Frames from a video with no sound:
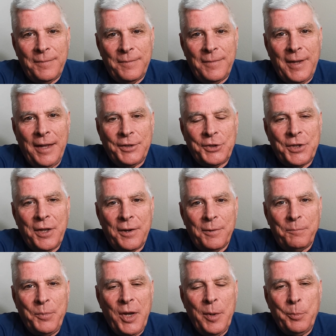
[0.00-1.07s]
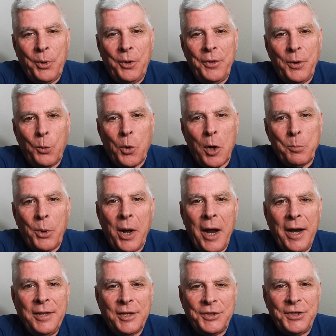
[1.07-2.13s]
it's the people that work
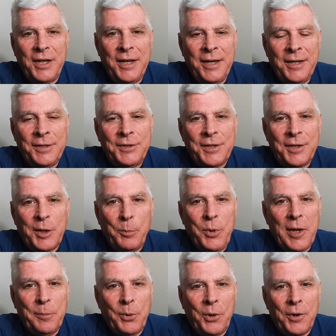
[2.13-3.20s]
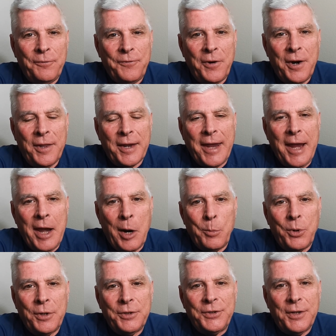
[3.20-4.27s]
behind the scenes and the people in front of the
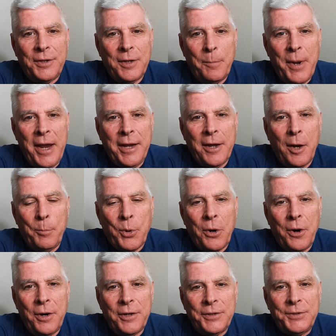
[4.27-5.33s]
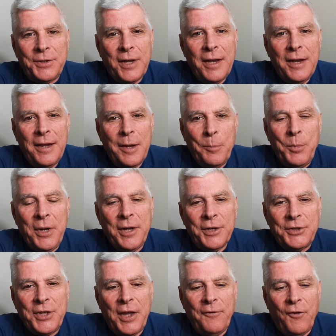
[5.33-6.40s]
cameras and the makeup artists because
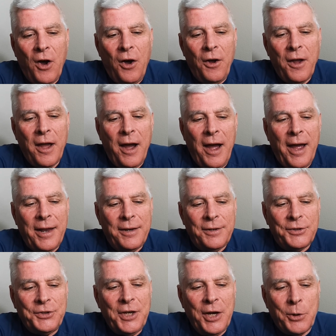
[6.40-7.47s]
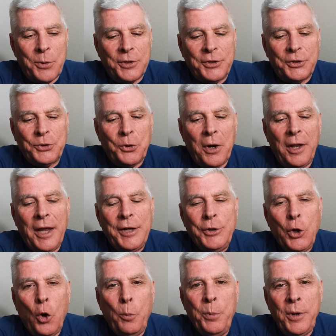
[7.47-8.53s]
they've all got secrets. It's sort of like
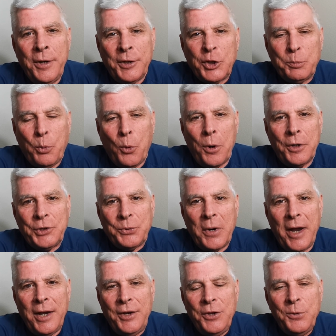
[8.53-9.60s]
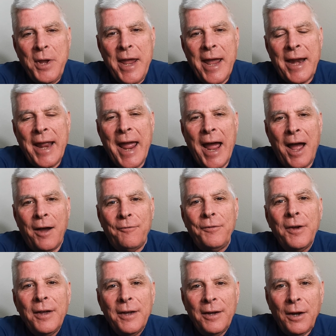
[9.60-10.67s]
doping in sports, right? You can't have
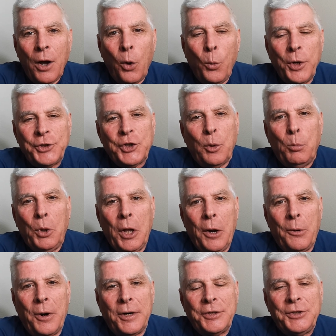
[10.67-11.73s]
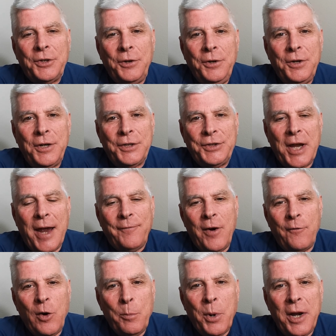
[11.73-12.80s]
a whistleblower. So you just have
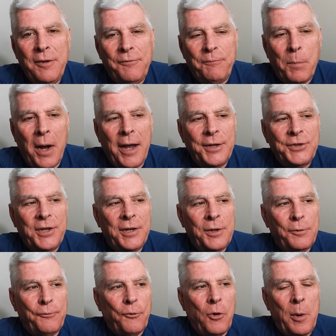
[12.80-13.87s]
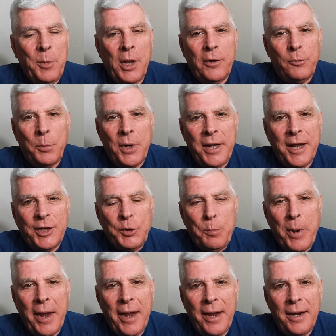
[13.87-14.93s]
everybody buys into the formula, everybody gets
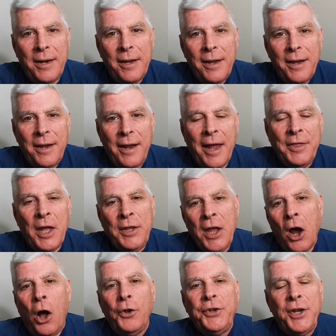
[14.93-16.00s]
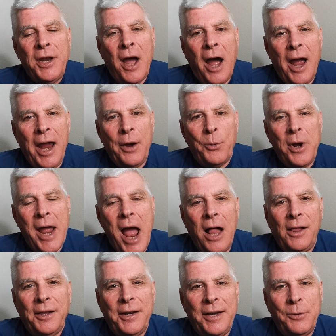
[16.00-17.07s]
paid, and then they all deny
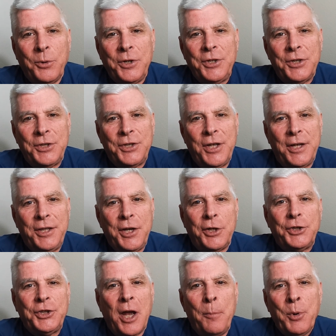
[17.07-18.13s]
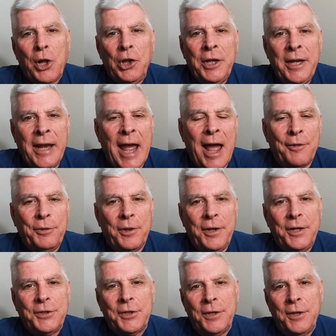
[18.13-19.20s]
reality, which is that there's some clean
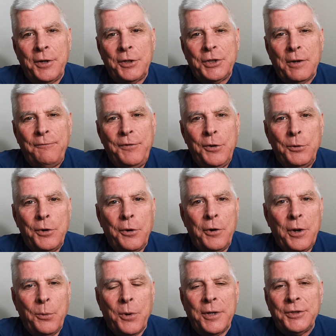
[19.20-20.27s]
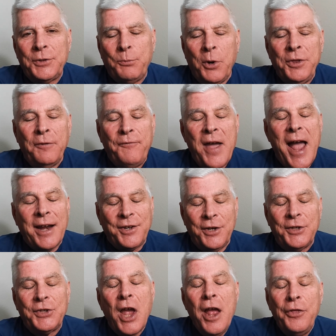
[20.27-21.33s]
athletes and there's a few dirty ones. When the fact
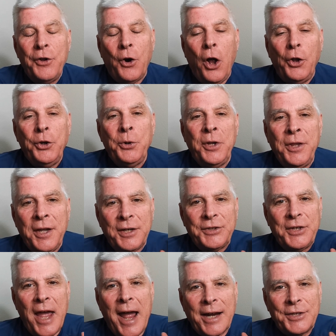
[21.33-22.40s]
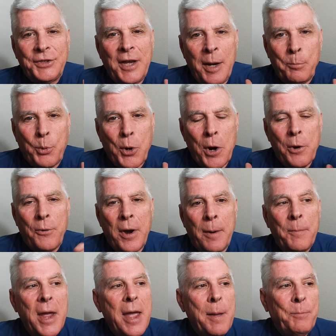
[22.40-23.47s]
is, they're all doing the exact same program
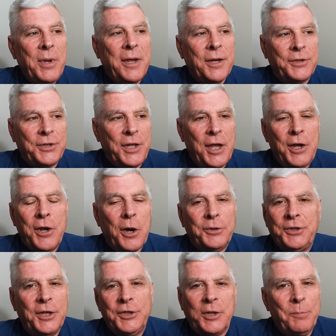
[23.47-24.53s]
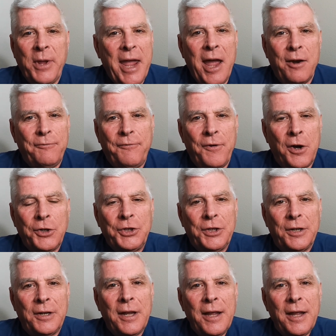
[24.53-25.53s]
because the ecosystem can't function